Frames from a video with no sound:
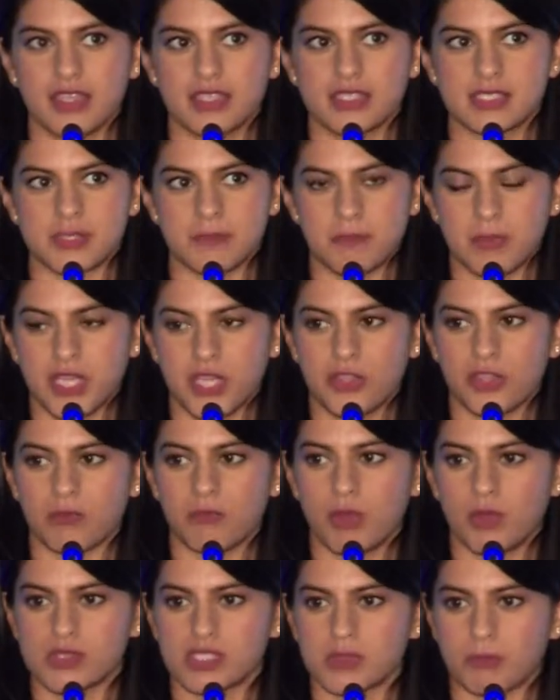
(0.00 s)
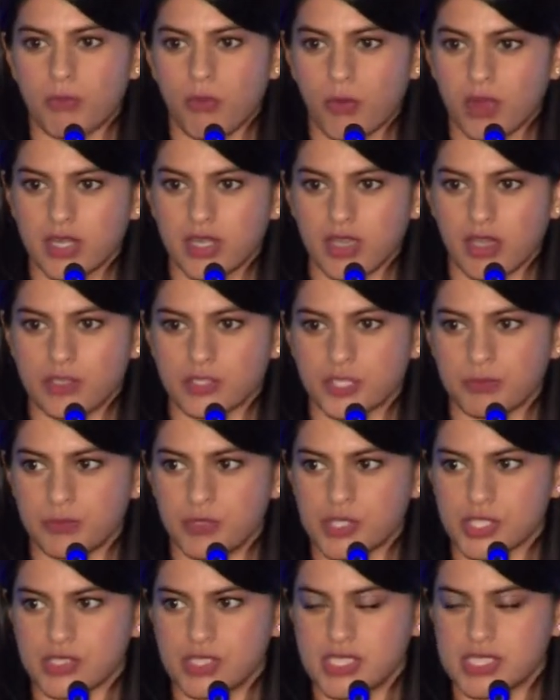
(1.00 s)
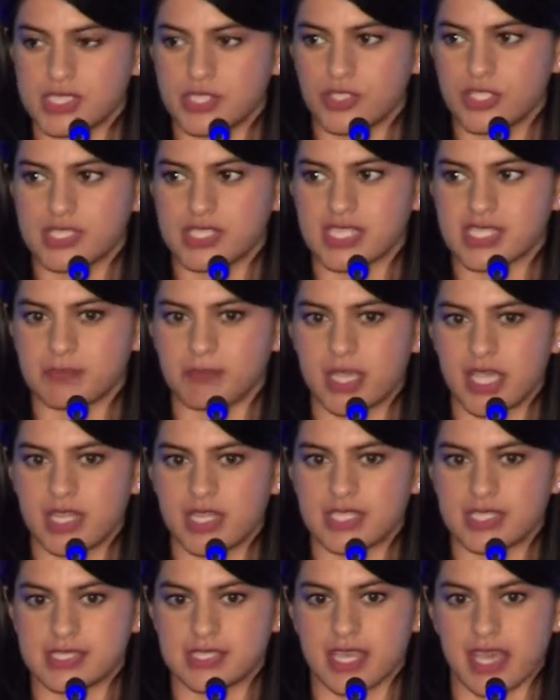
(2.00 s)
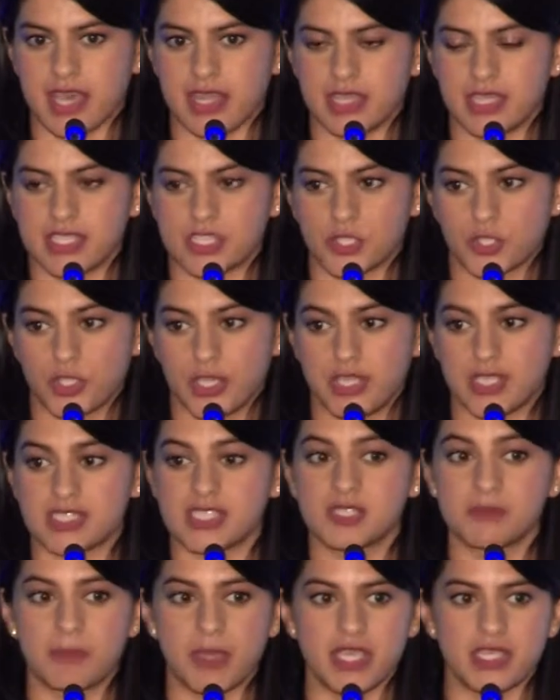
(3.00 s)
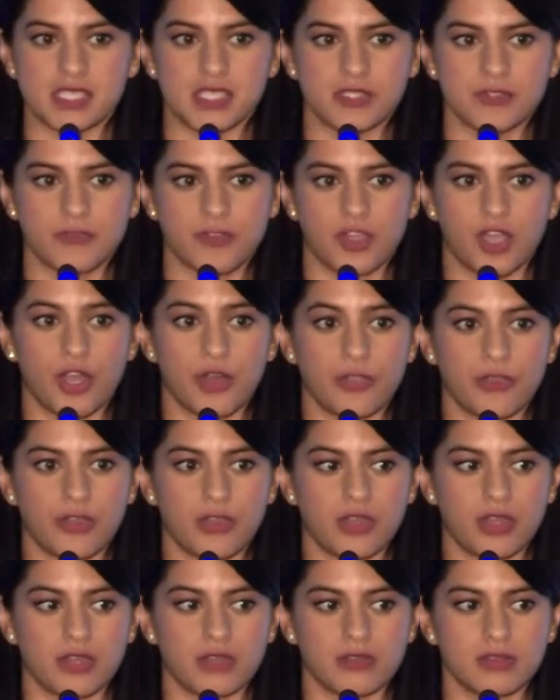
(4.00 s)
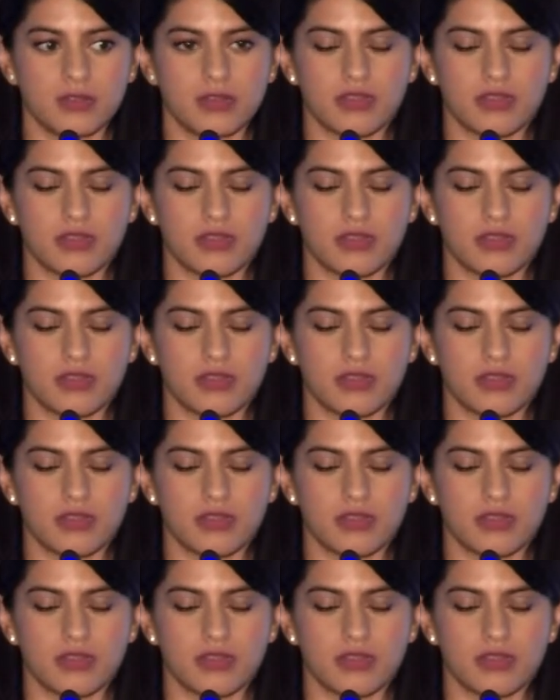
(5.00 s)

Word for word: To me, the most important contribution this series has made is that it's created space for other